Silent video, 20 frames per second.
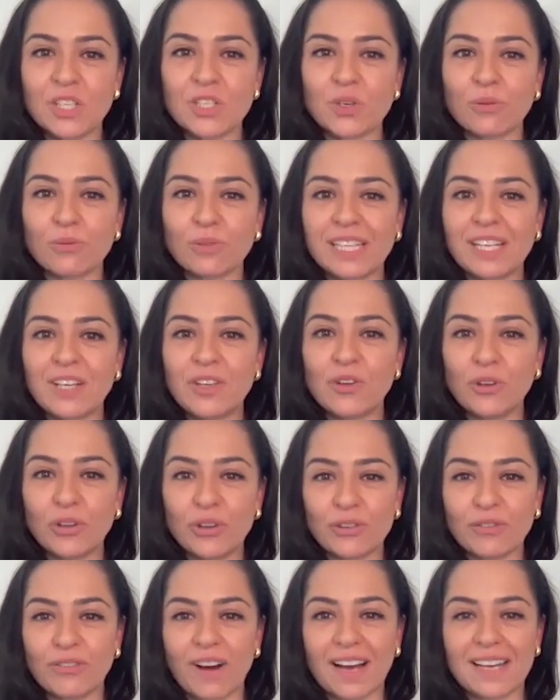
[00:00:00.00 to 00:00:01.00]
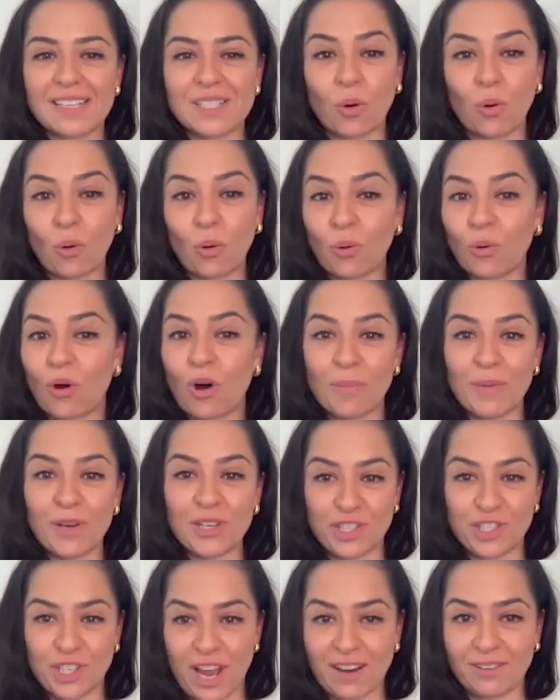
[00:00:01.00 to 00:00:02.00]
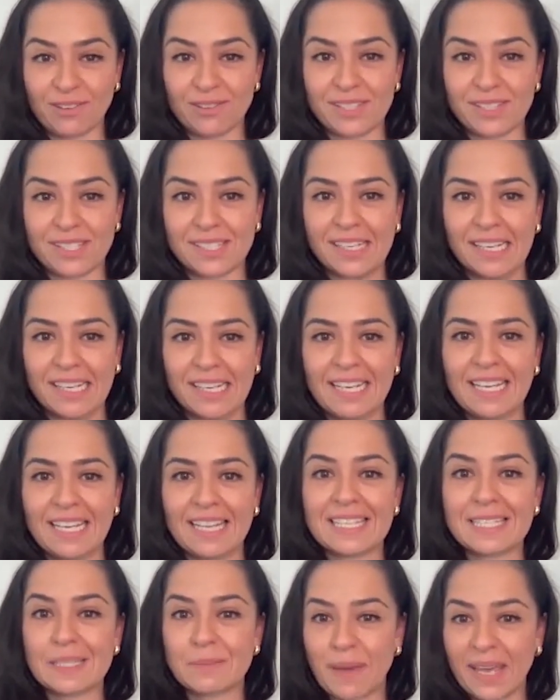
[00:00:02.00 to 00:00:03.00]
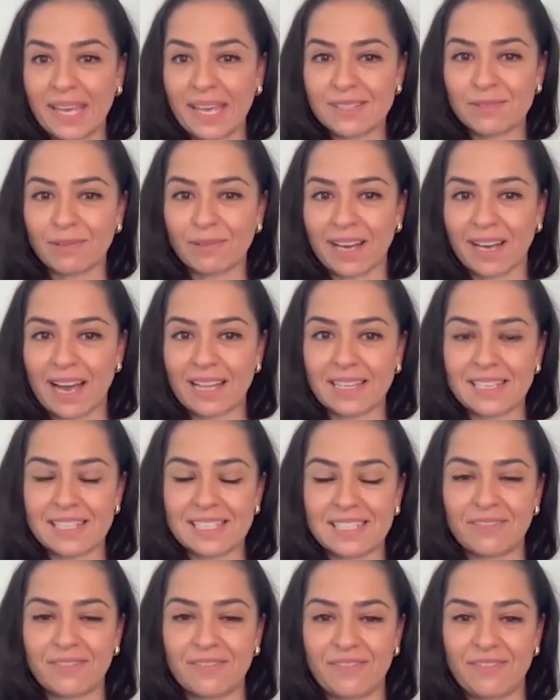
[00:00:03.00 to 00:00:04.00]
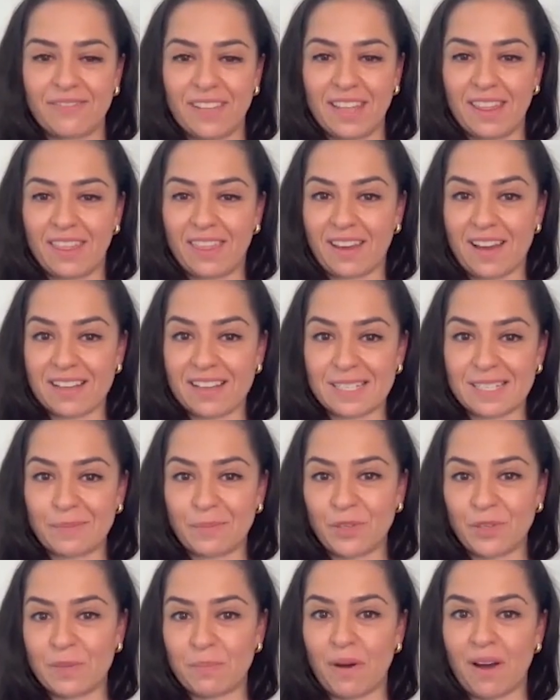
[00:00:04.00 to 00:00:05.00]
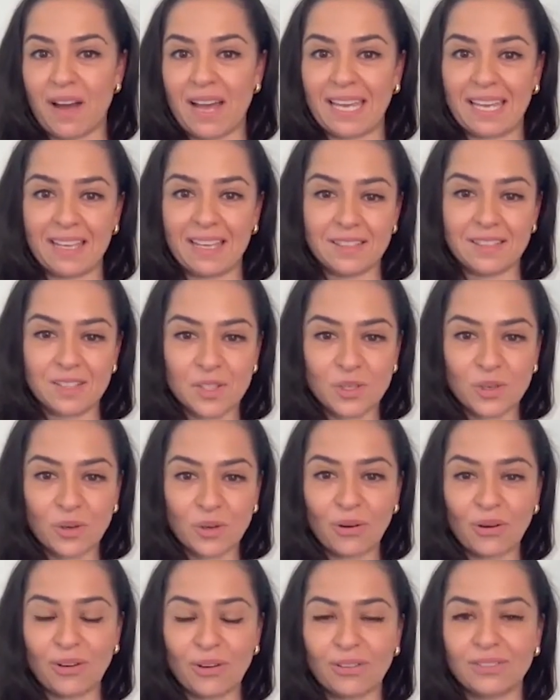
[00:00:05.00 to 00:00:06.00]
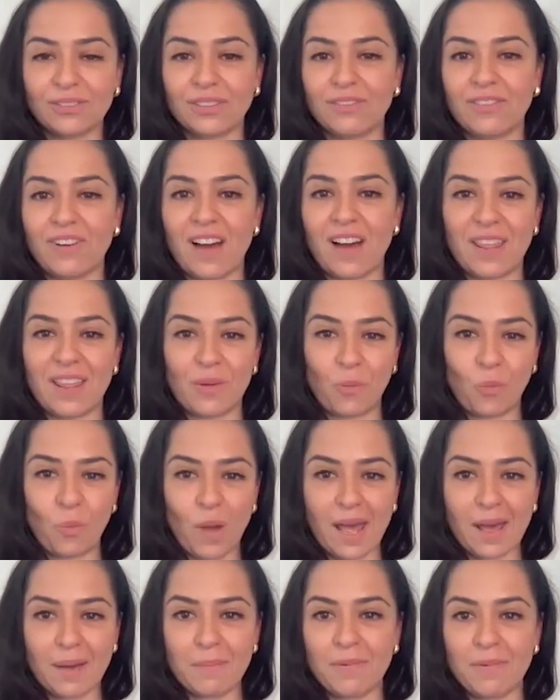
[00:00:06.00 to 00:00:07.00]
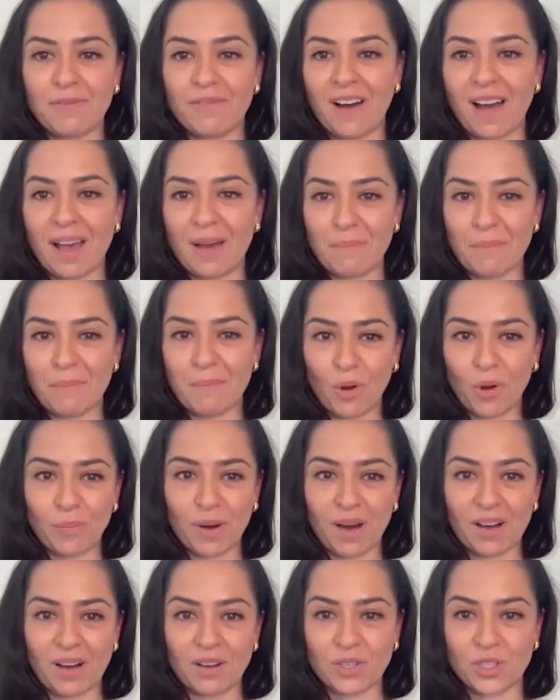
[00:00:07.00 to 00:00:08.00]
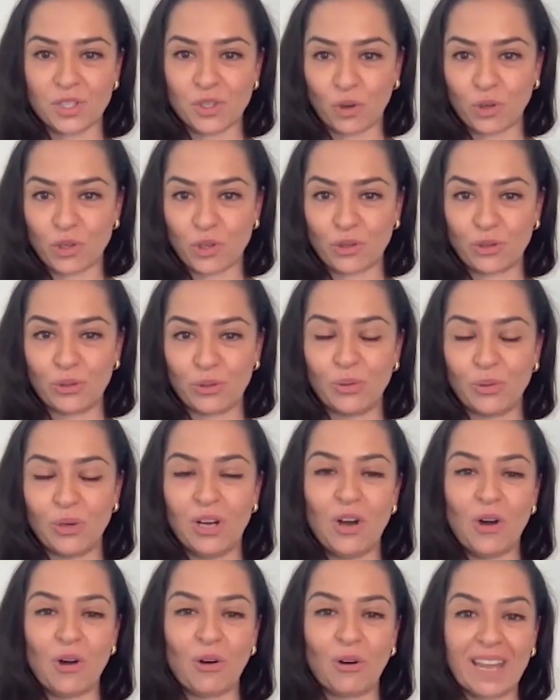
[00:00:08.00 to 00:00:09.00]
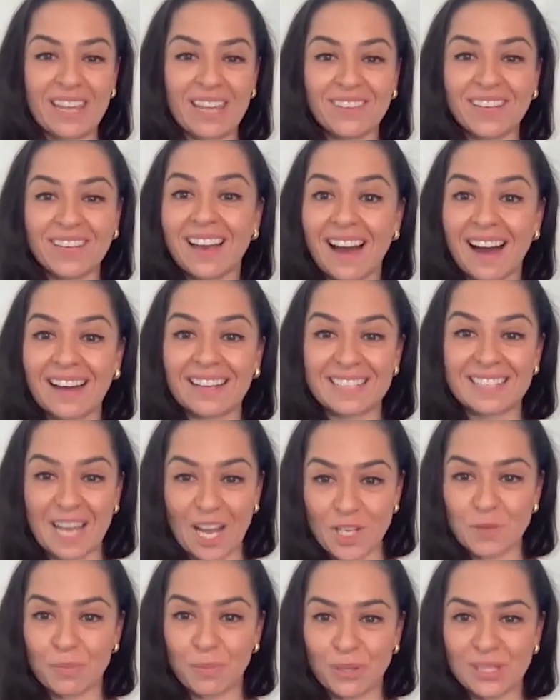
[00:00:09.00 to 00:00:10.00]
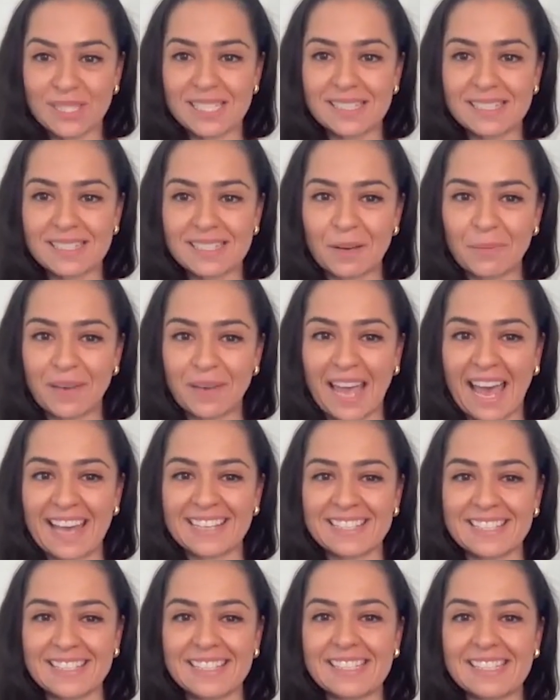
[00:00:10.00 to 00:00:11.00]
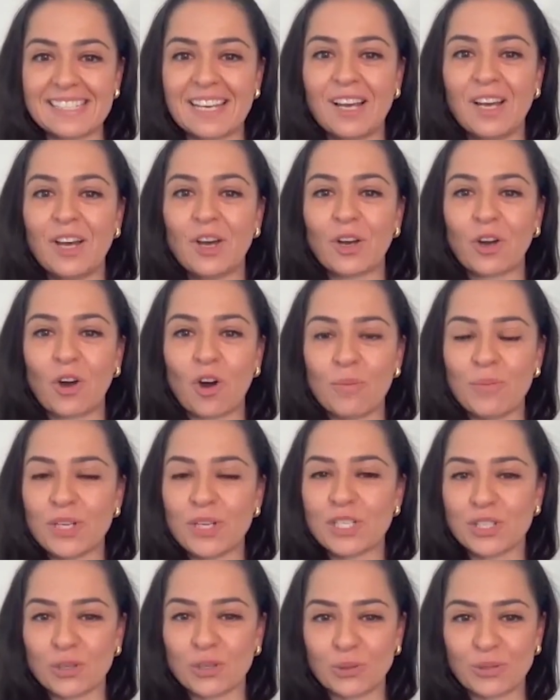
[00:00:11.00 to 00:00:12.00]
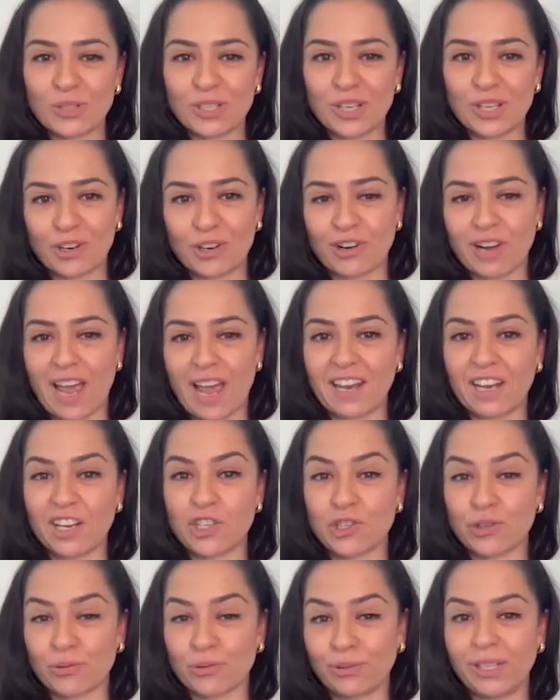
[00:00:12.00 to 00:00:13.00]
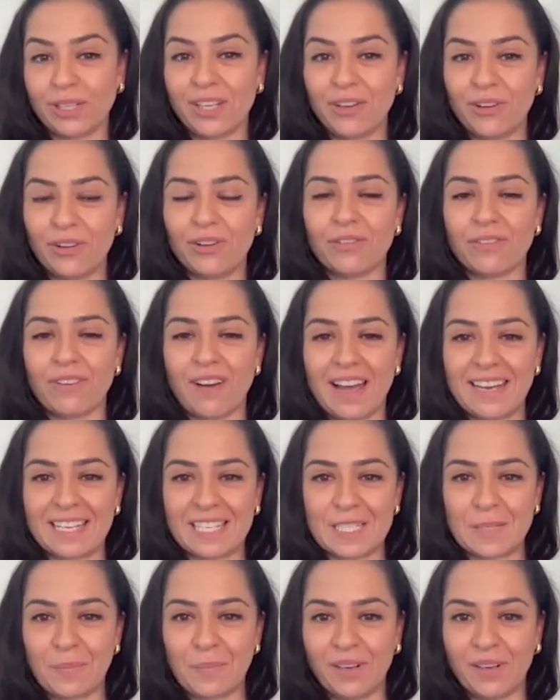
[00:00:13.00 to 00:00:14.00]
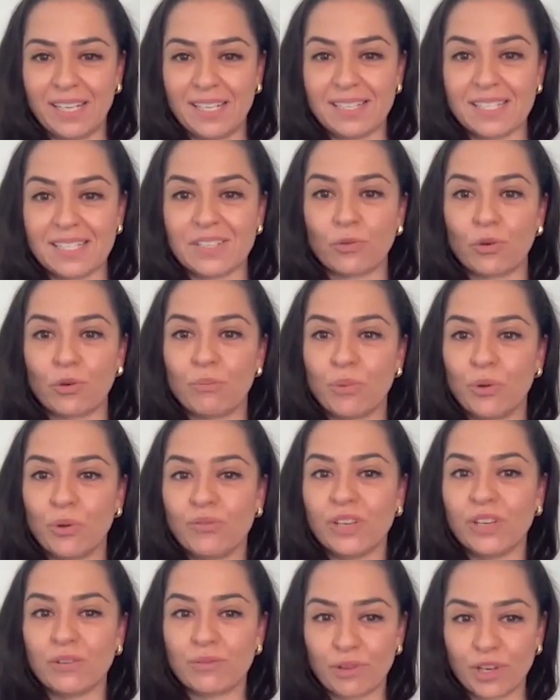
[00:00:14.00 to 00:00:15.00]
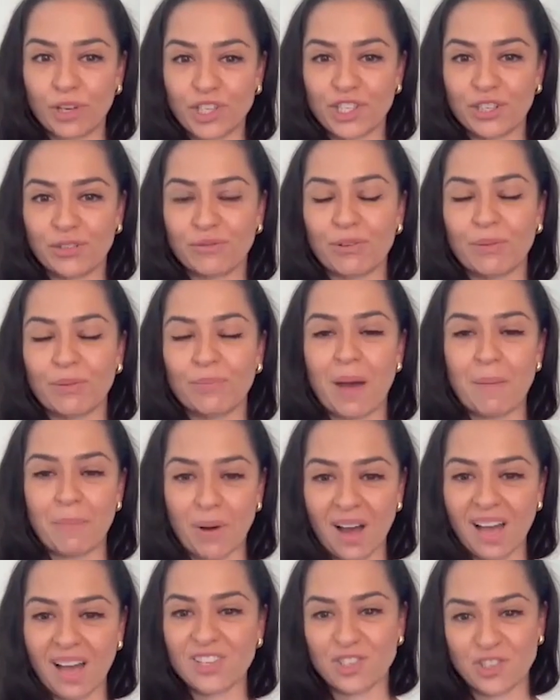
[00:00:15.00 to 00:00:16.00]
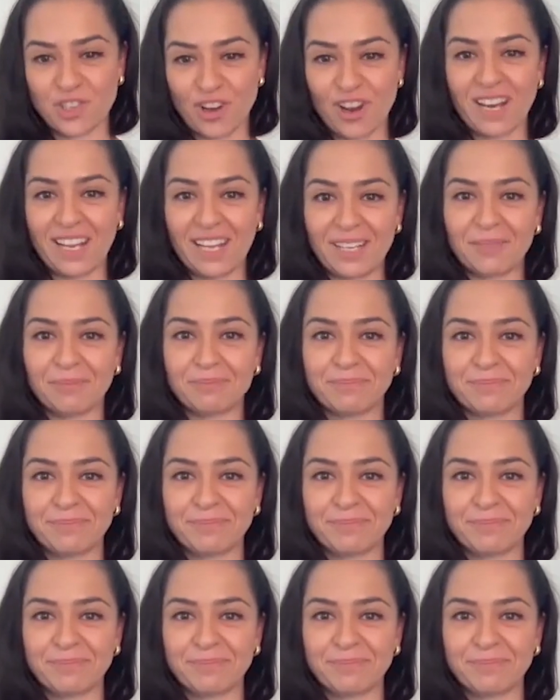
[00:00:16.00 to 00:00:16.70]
So it really unifies all commerce channels. This means regardless of the customer is buying in store, via the web, via mobile, social, or even car dashboards in some cases, Commerce Tools can create a truly unified experience, removing friction from that buyer's journey.